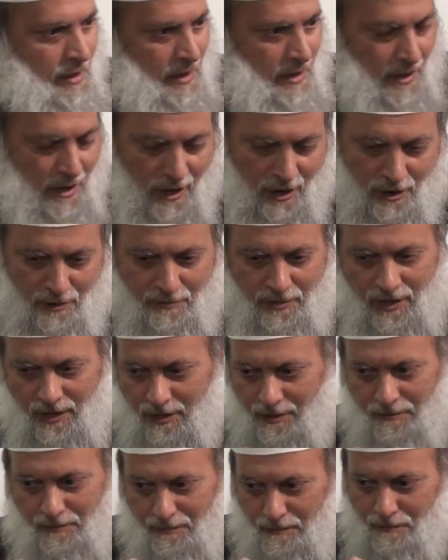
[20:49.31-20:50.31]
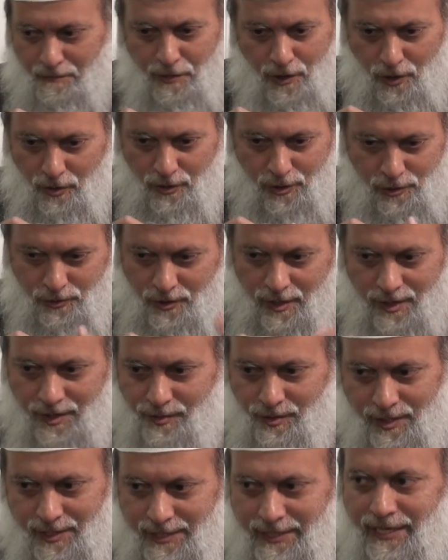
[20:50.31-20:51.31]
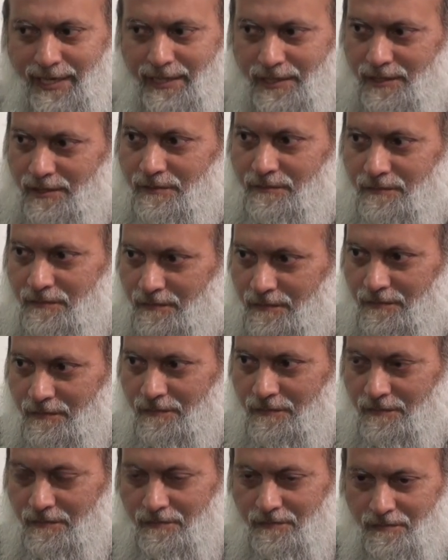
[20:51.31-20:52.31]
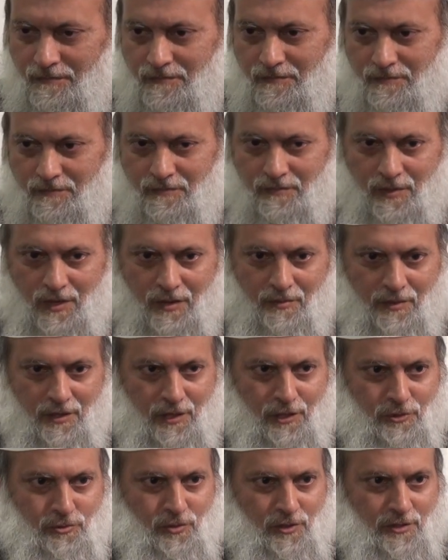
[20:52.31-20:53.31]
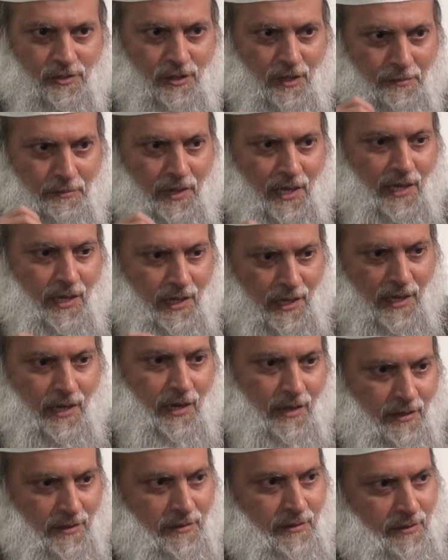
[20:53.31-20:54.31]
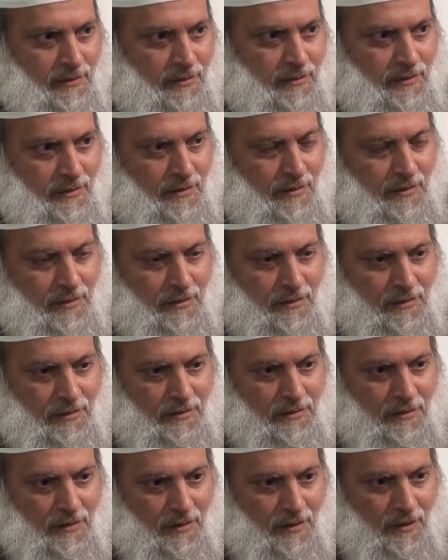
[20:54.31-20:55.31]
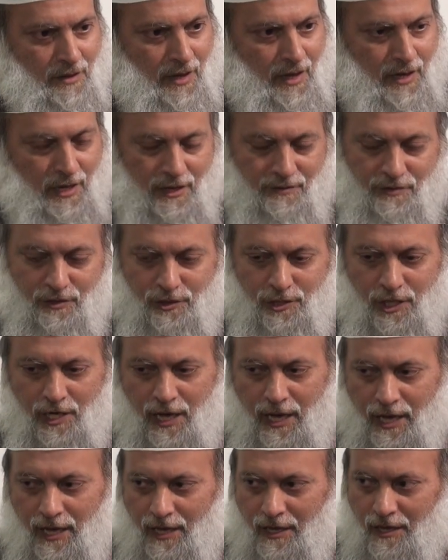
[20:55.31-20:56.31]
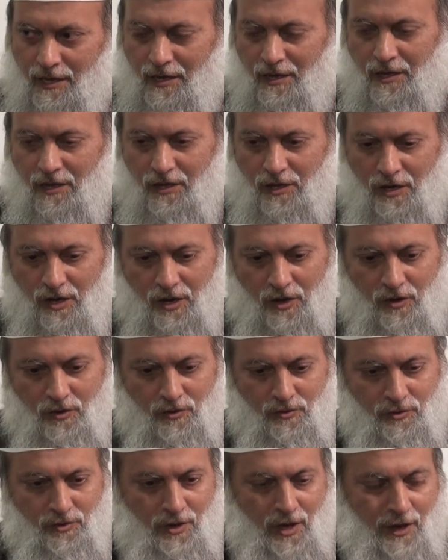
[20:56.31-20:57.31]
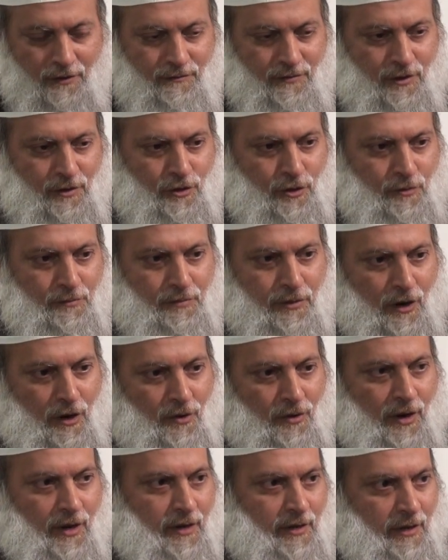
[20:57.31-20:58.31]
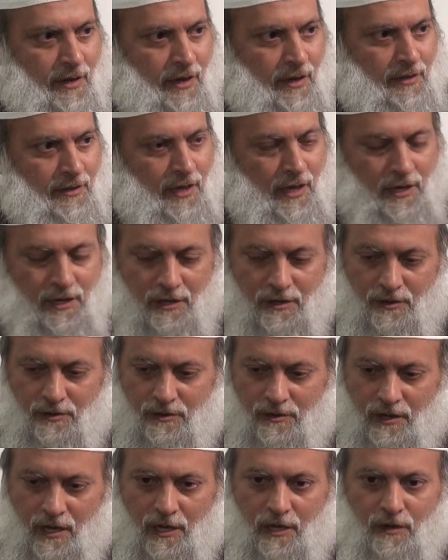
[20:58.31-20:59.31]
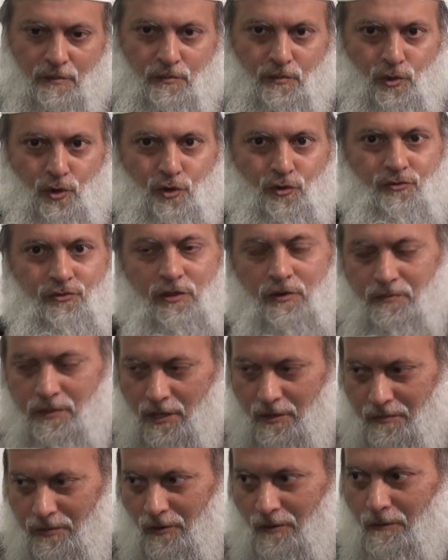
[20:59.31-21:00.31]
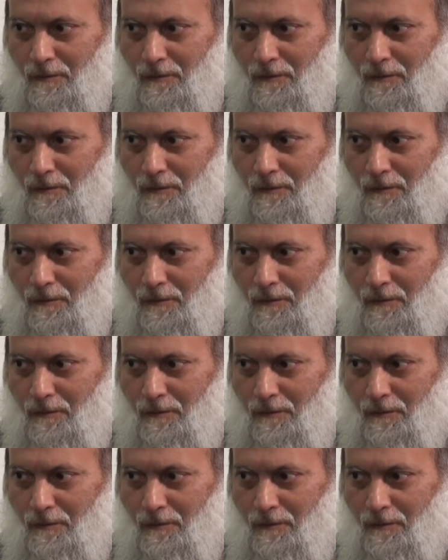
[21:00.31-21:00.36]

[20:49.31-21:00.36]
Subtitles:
In Arabic, poetry was it. I mean, this was the media. And even today, you know, you have a good poet and they can move the people.